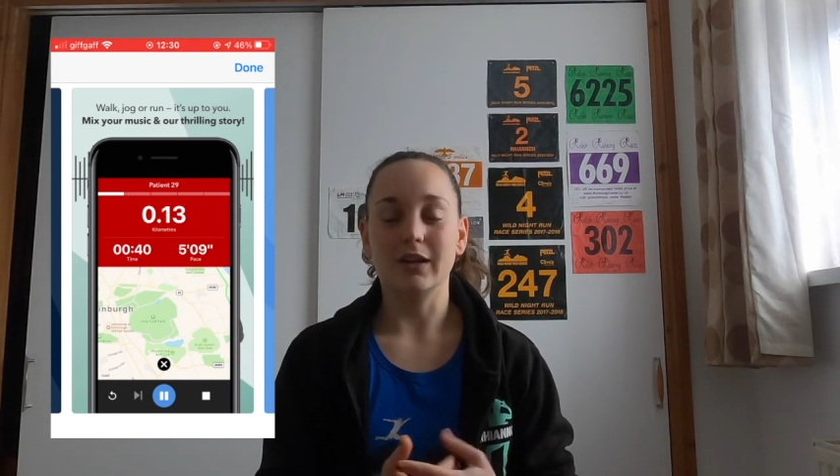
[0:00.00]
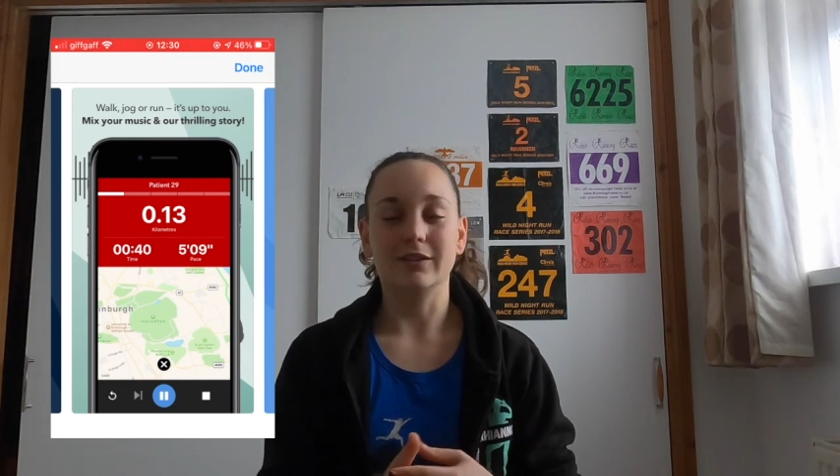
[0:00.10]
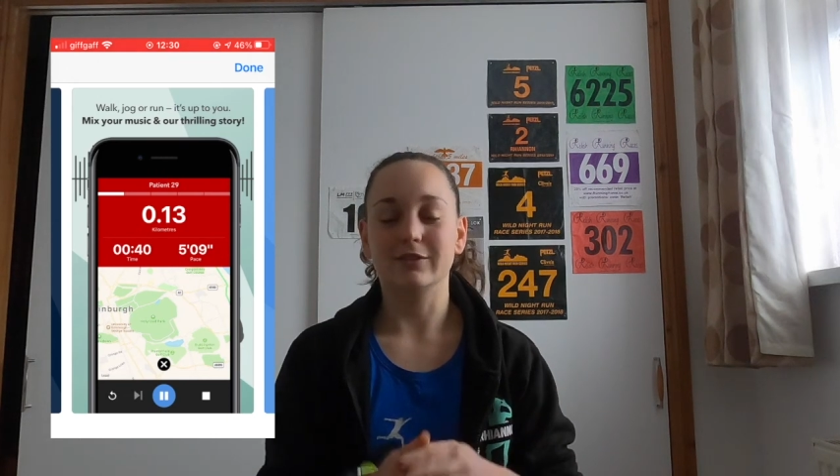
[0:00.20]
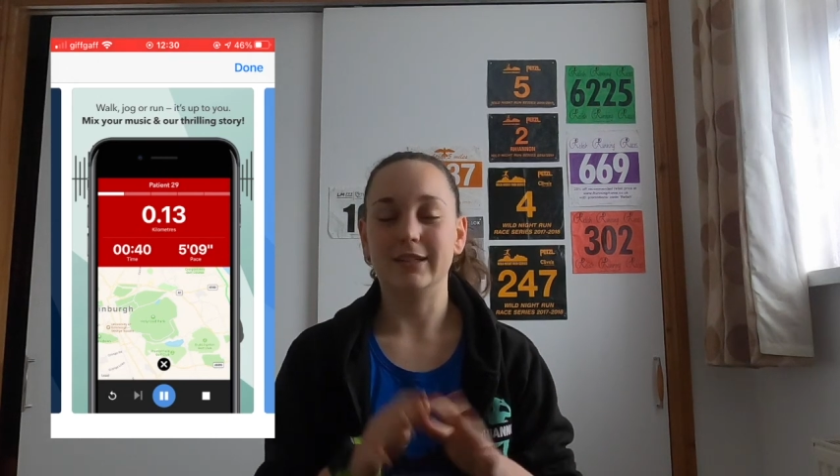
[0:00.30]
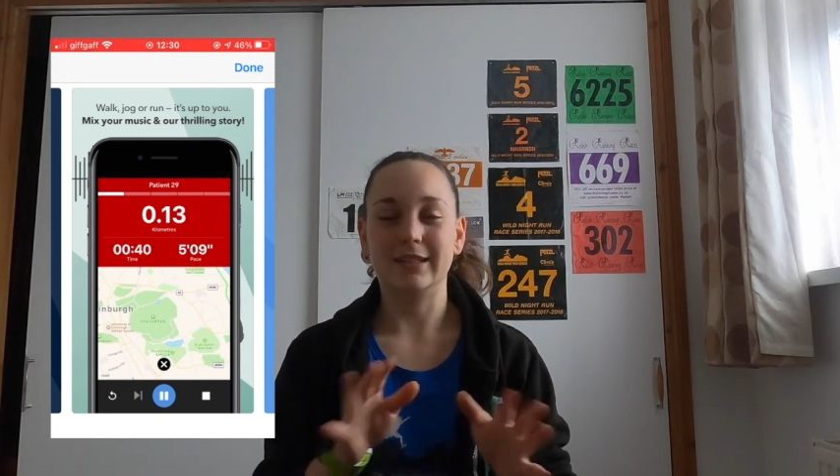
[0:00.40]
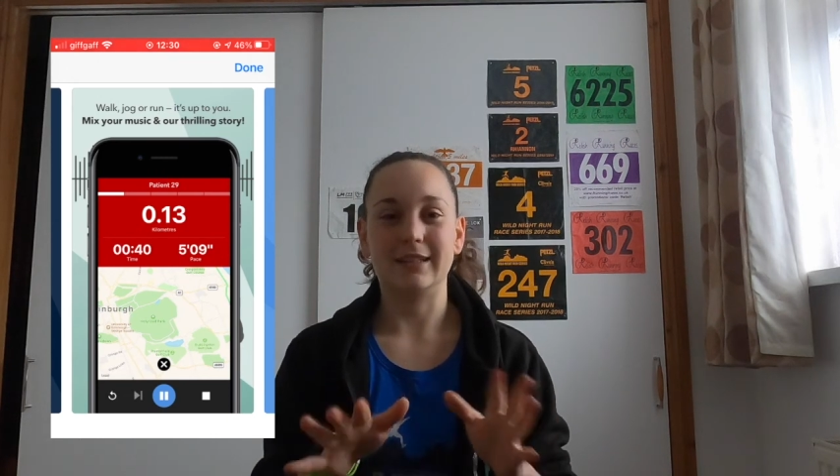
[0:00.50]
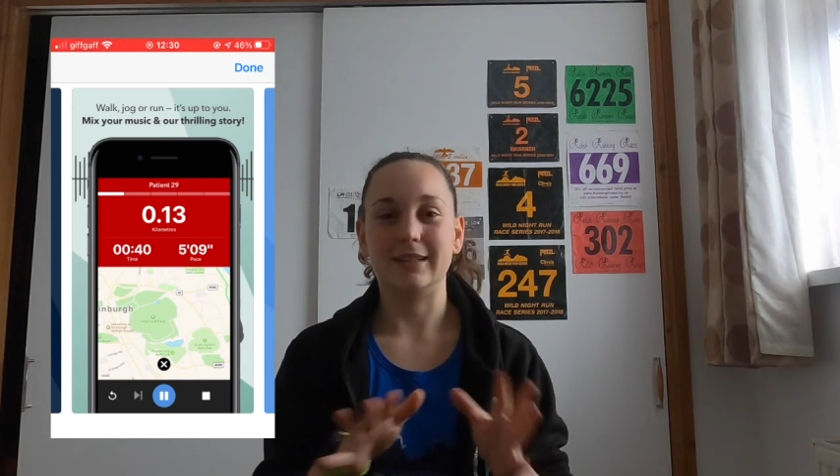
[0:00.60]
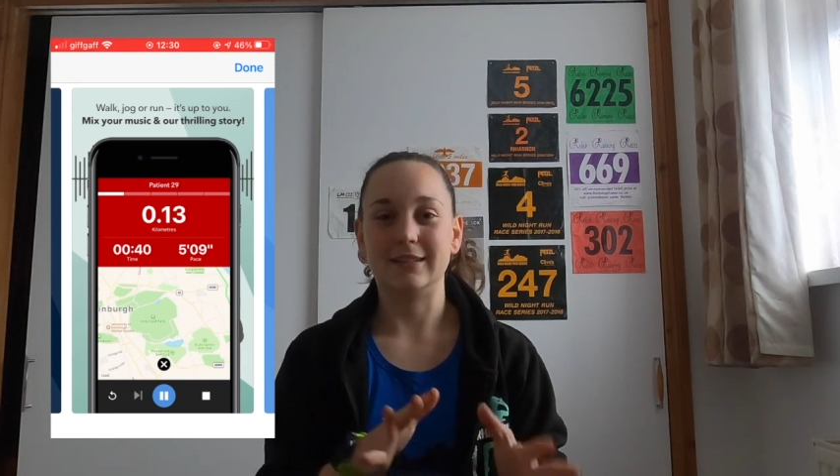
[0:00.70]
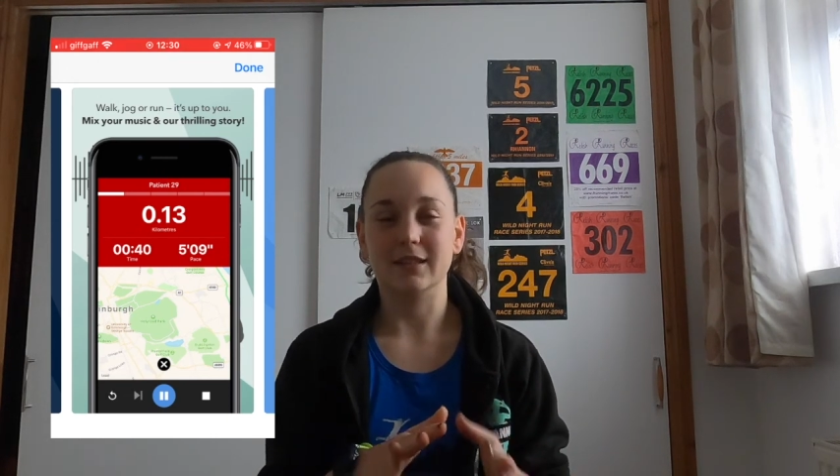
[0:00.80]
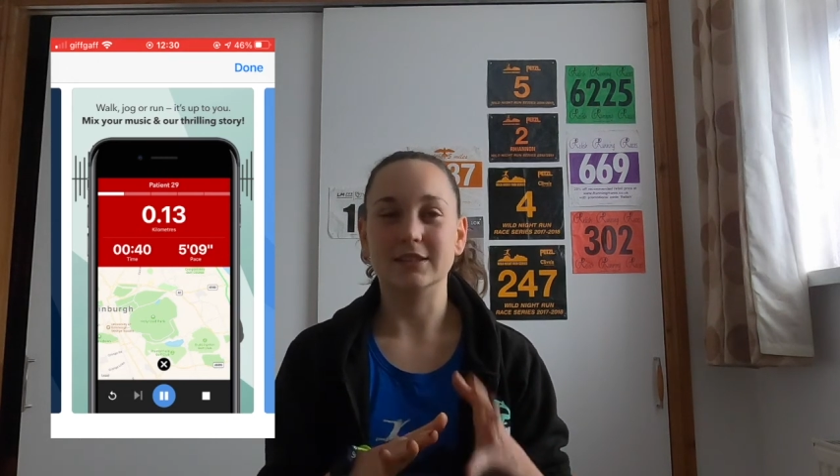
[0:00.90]

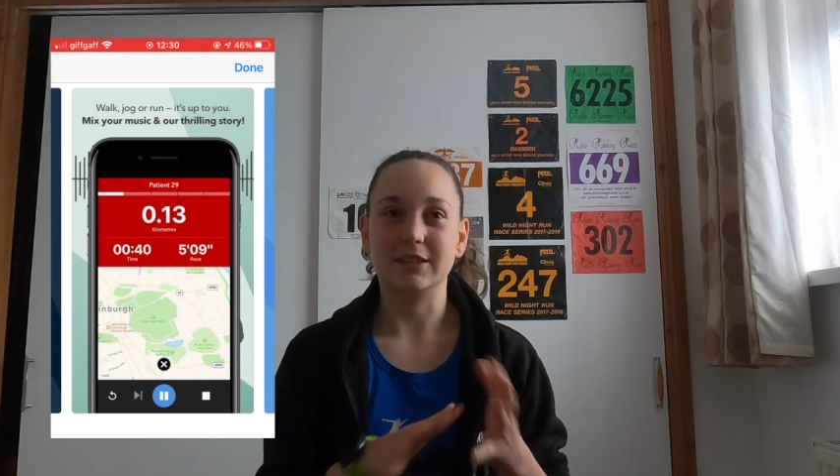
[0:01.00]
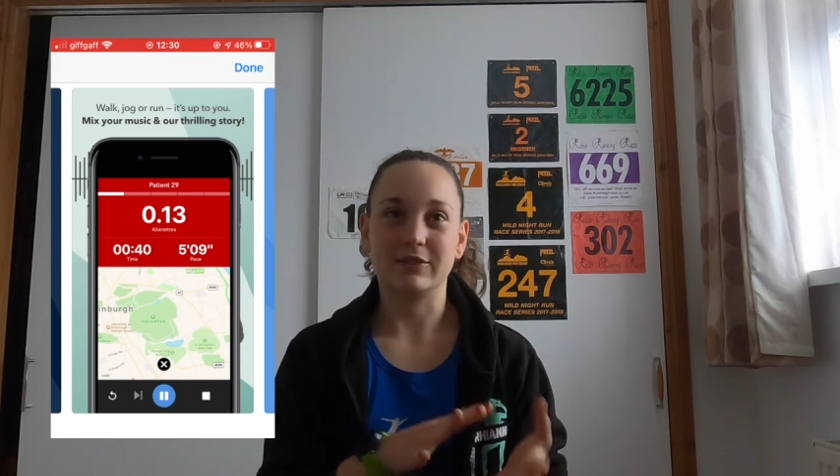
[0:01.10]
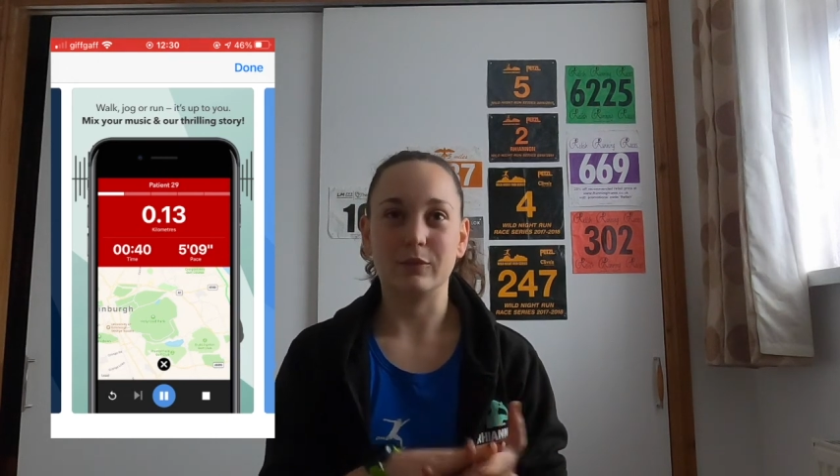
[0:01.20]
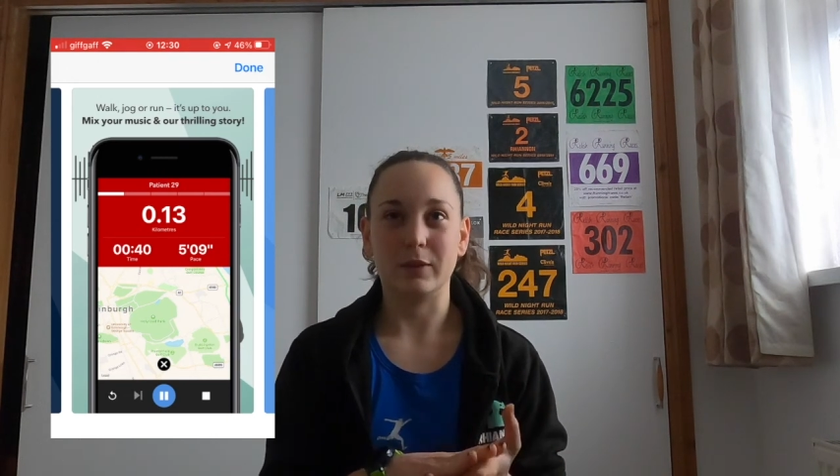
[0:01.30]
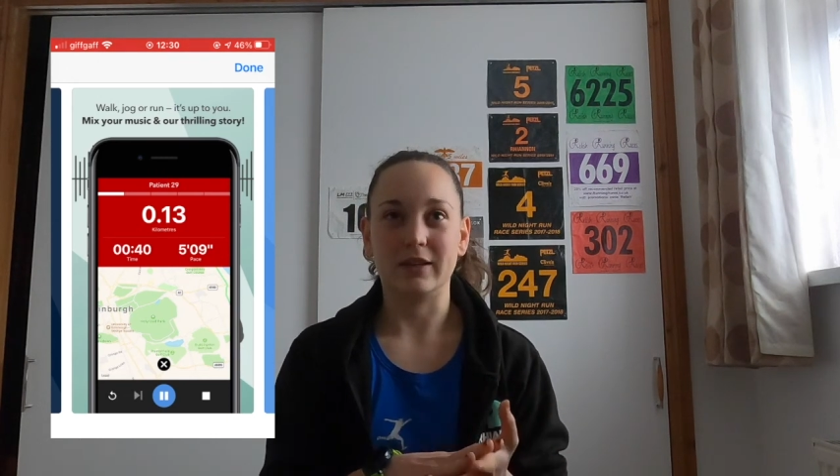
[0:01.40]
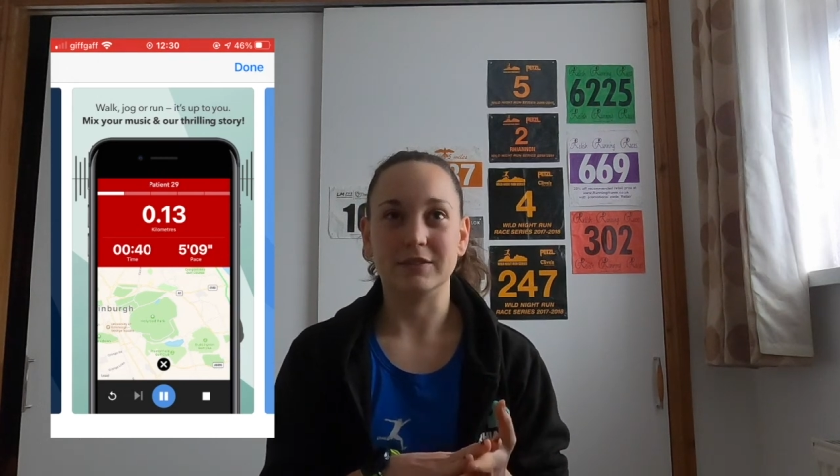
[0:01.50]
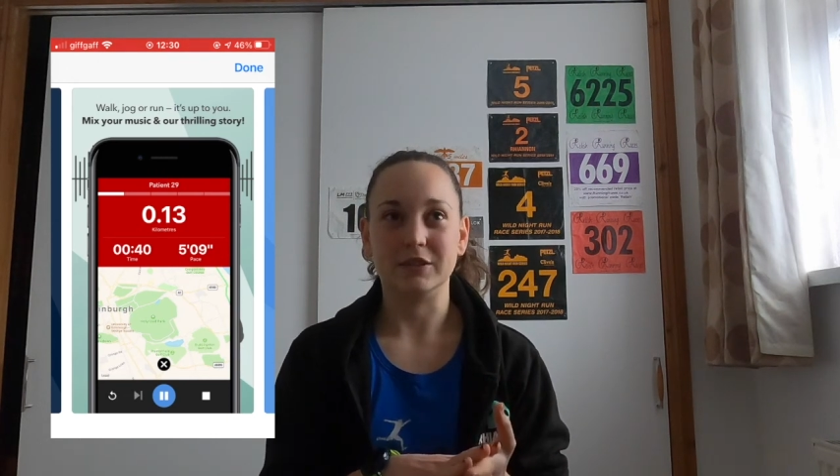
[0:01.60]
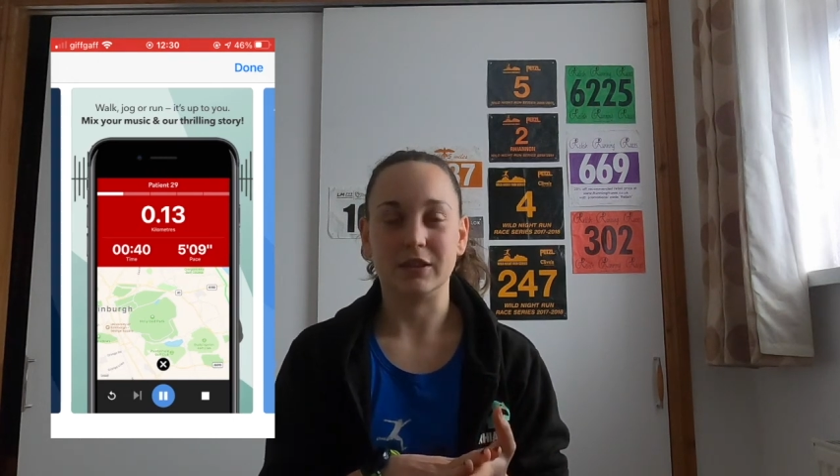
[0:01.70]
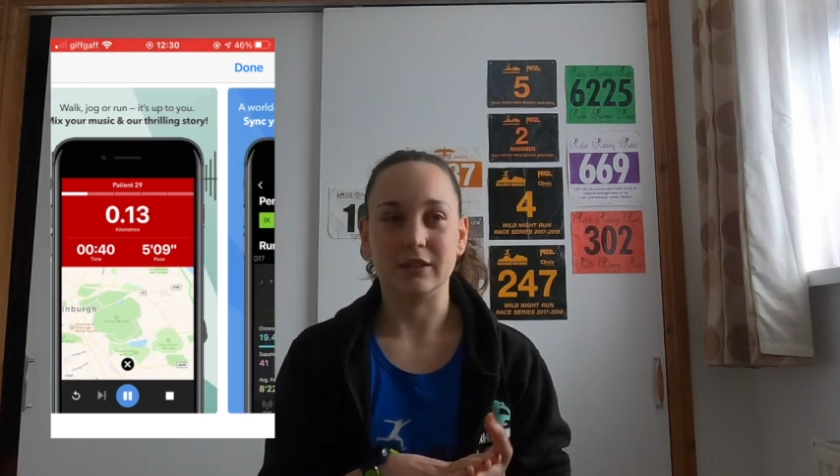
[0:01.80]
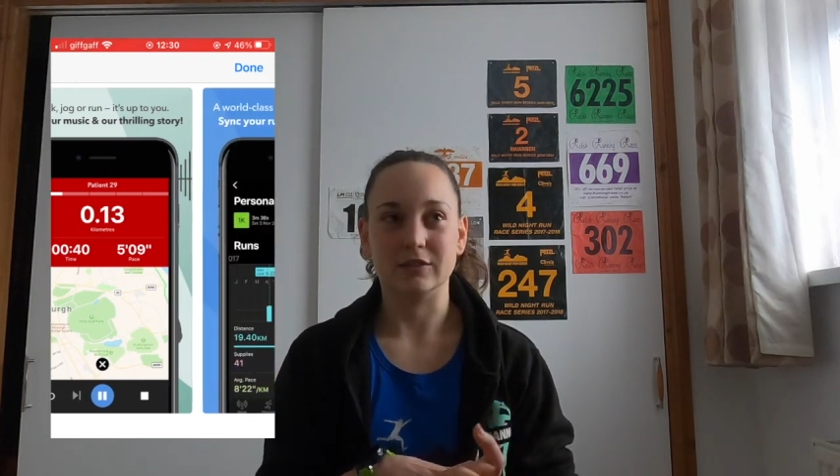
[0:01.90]
a different way of
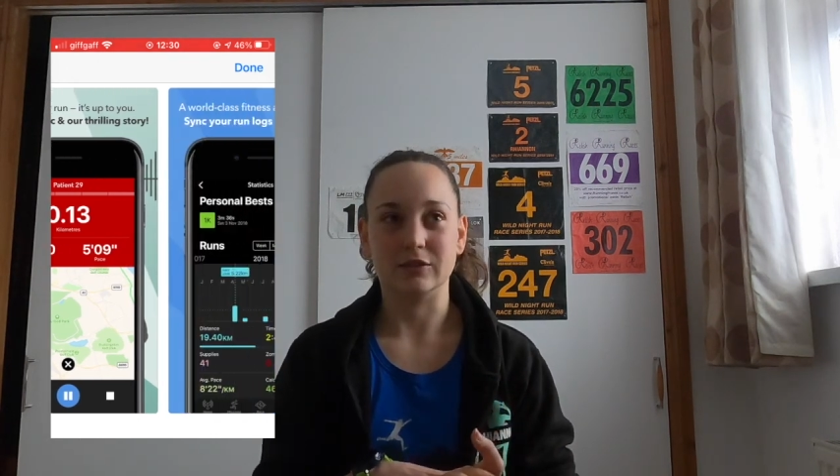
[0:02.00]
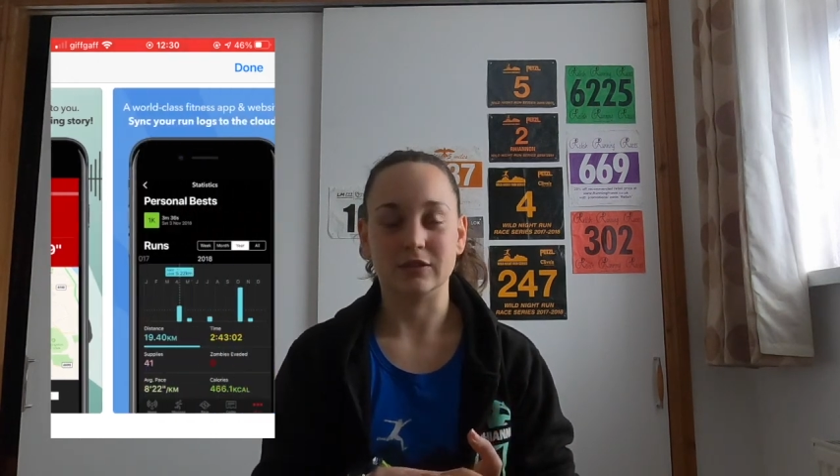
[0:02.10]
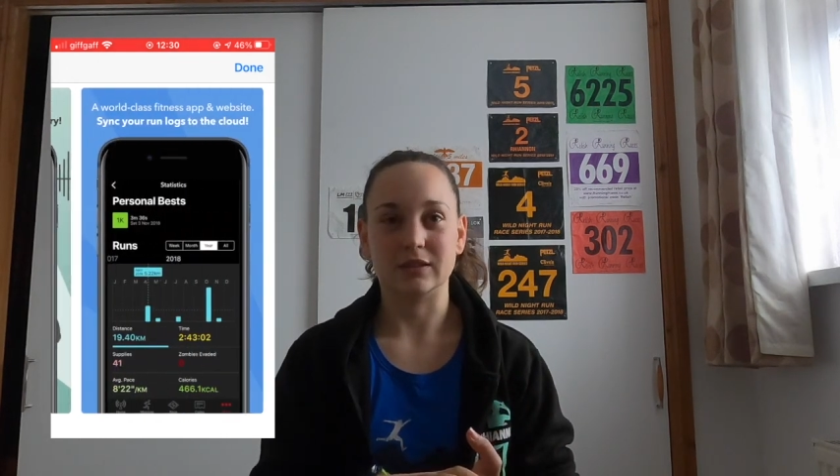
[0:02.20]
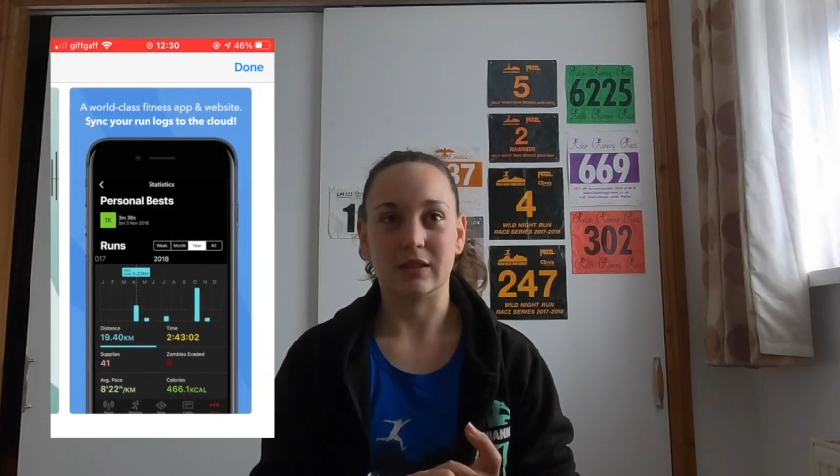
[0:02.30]
doing intervals.